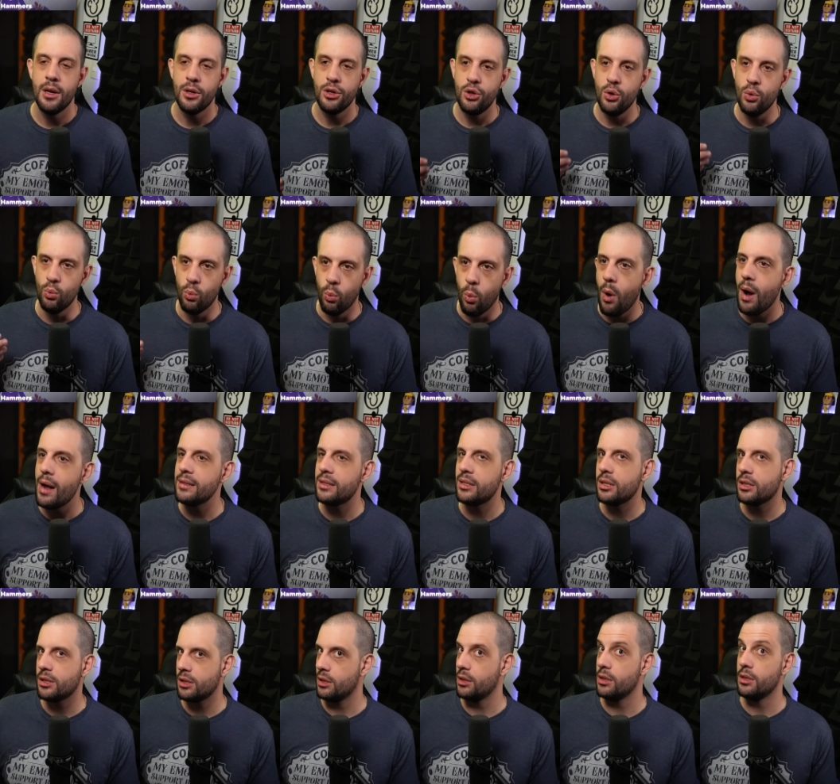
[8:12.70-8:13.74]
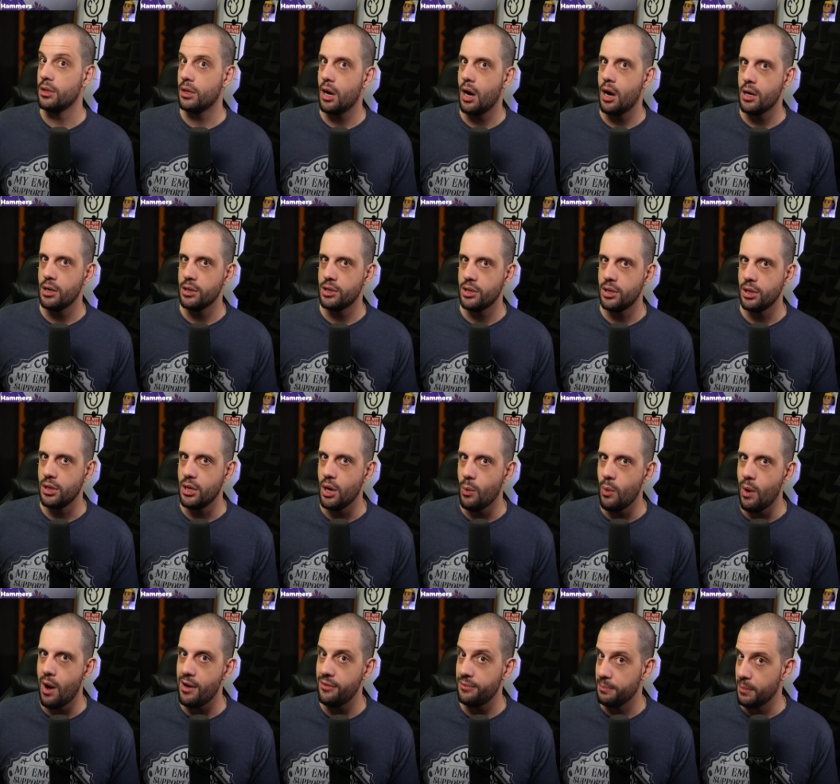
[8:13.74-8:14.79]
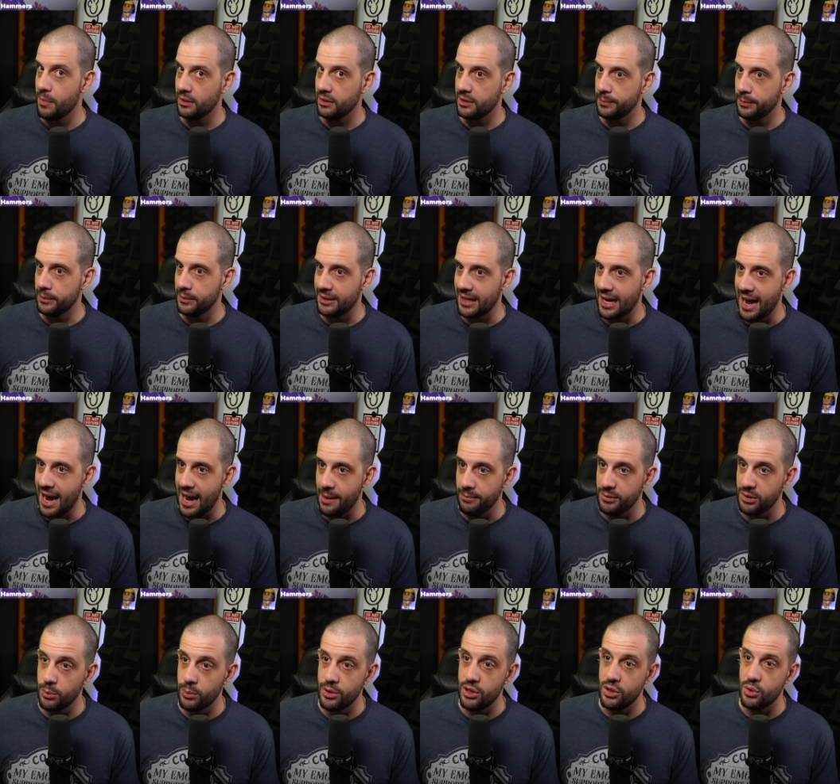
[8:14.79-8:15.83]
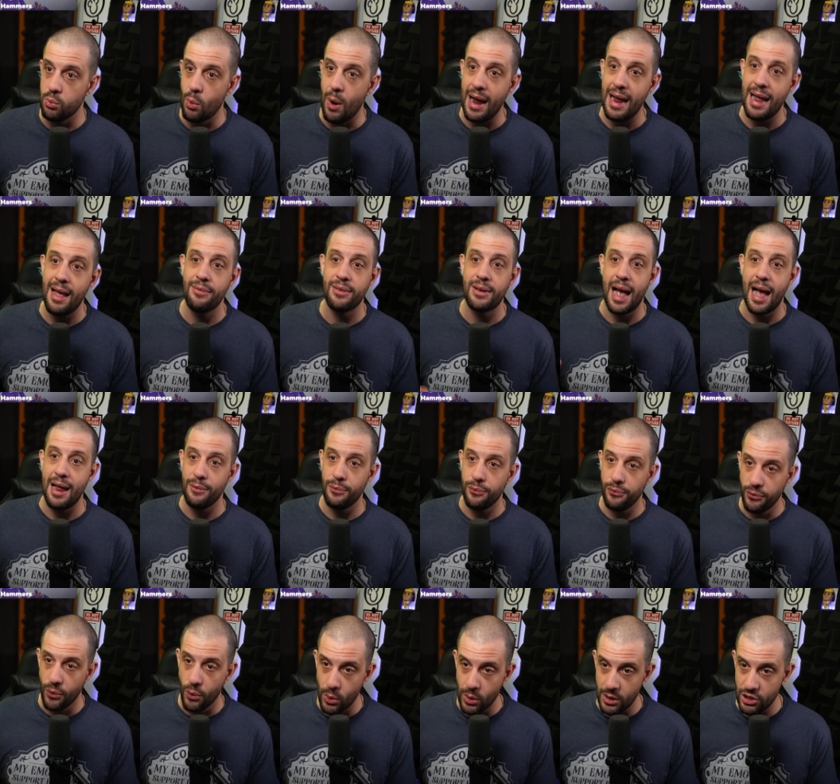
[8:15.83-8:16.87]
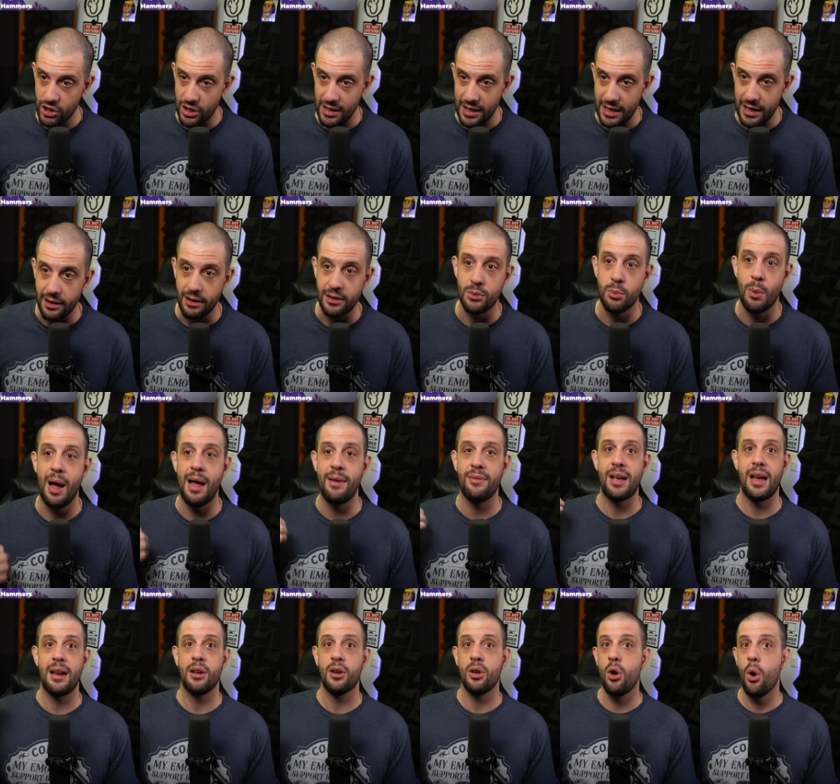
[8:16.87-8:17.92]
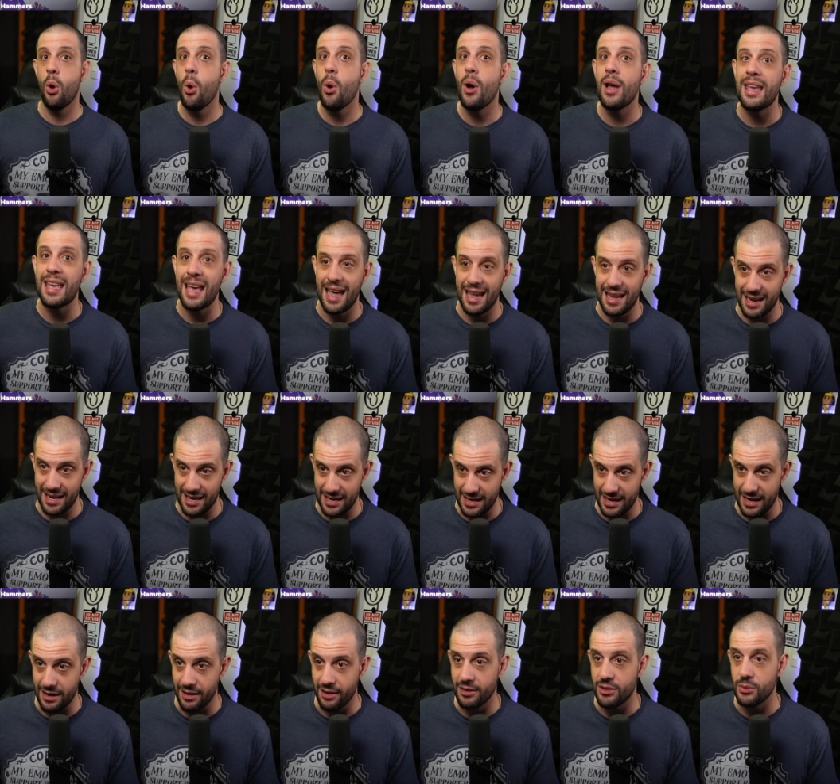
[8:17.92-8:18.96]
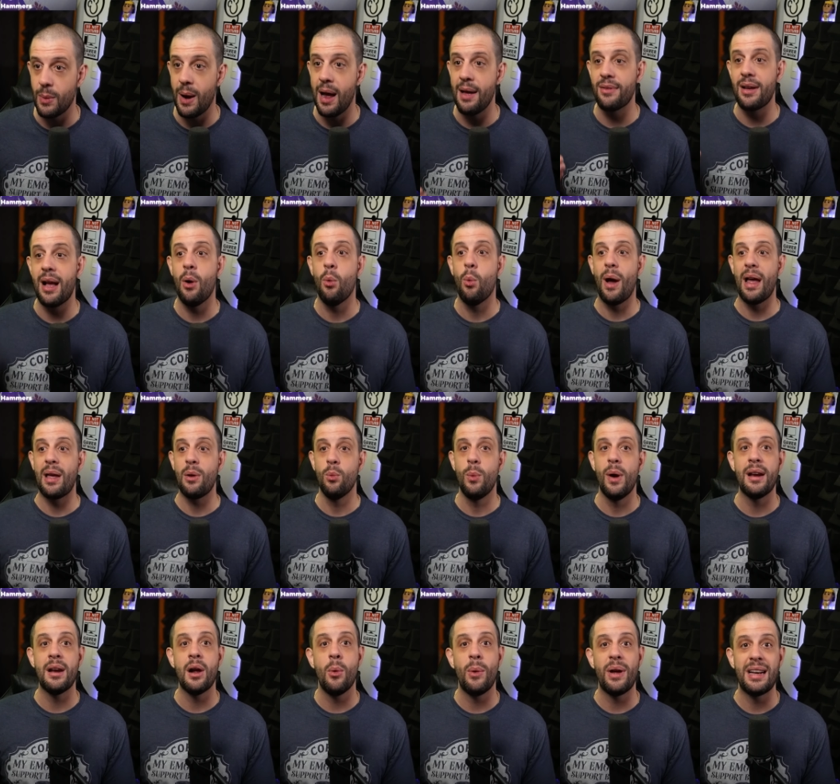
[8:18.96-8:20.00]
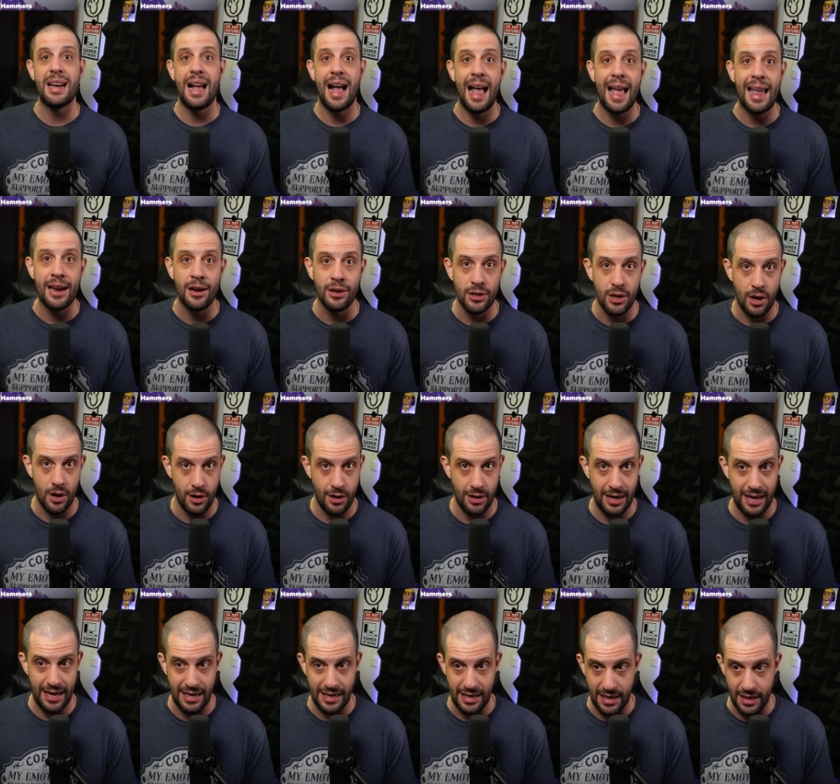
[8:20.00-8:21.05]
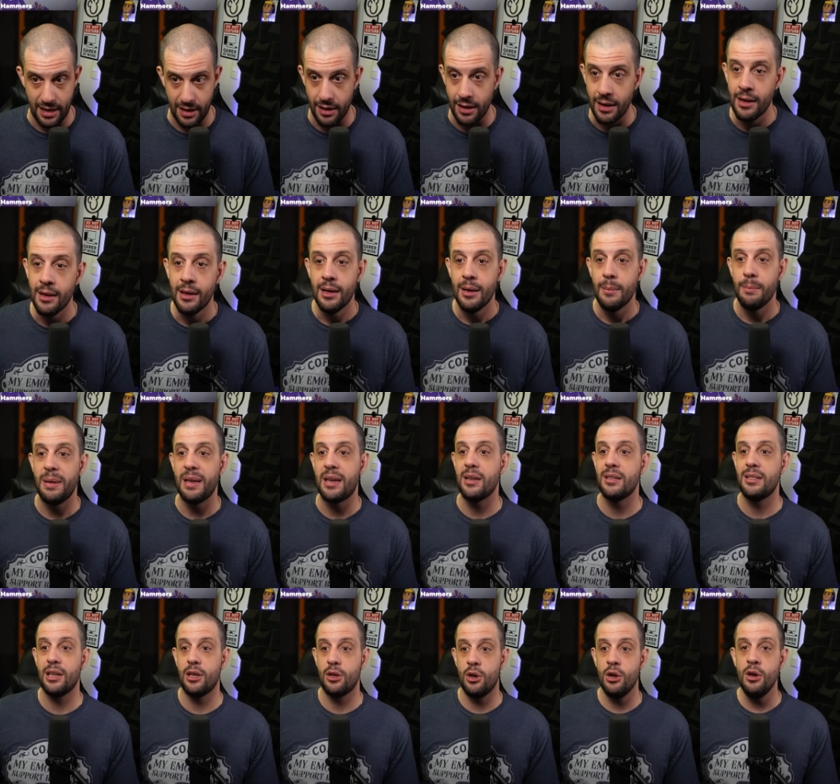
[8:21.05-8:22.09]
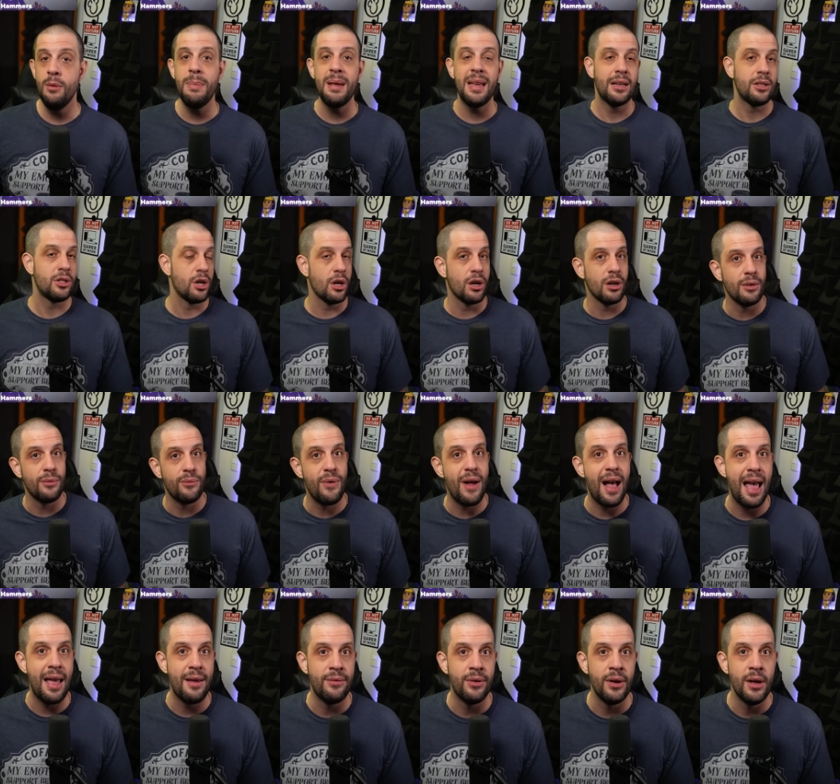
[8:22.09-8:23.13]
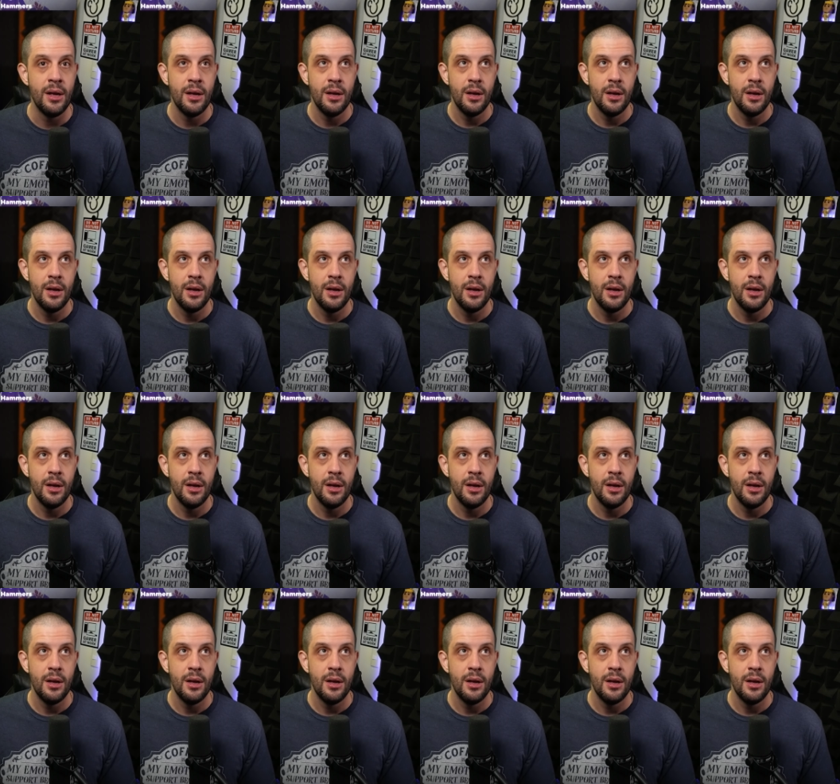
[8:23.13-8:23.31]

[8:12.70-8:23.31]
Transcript: You want certain cards to go off multiple times, which is why I've got Forge in here. It's why I've got Okoye in here. It's why I've got White Widow and Ironheart in here, because it could be a turn five